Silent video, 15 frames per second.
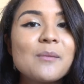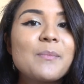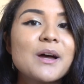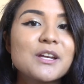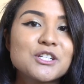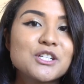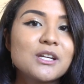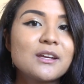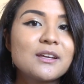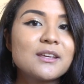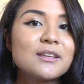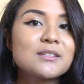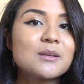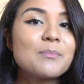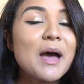but she
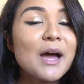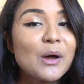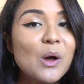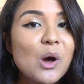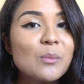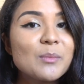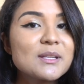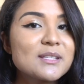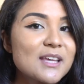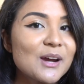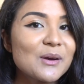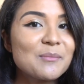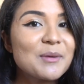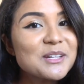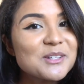is back home in
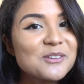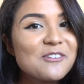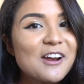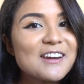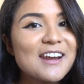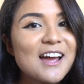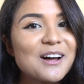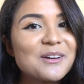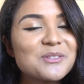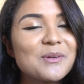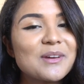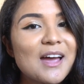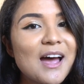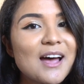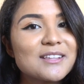Sacramento right now, so
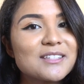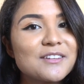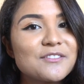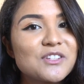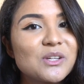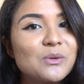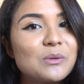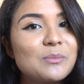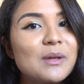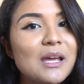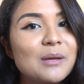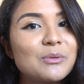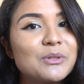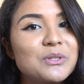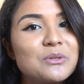I asked if she would be
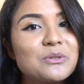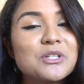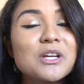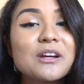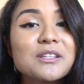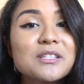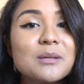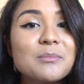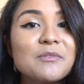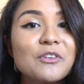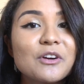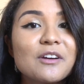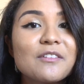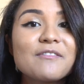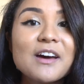able to share some of
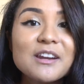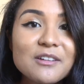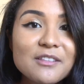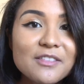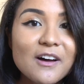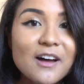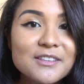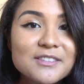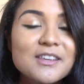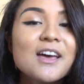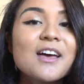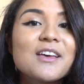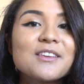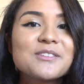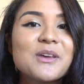her final thoughts,
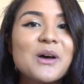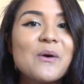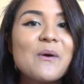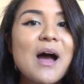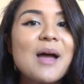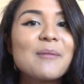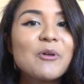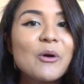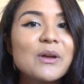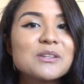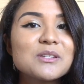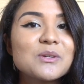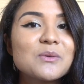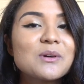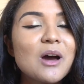so I'm going
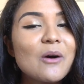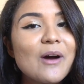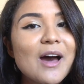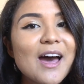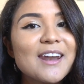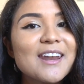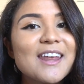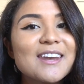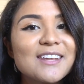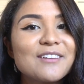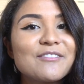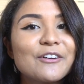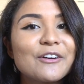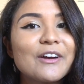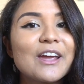to go ahead and
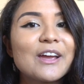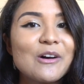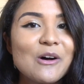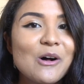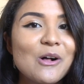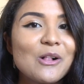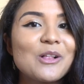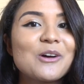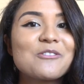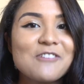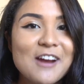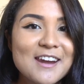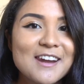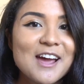give her a call right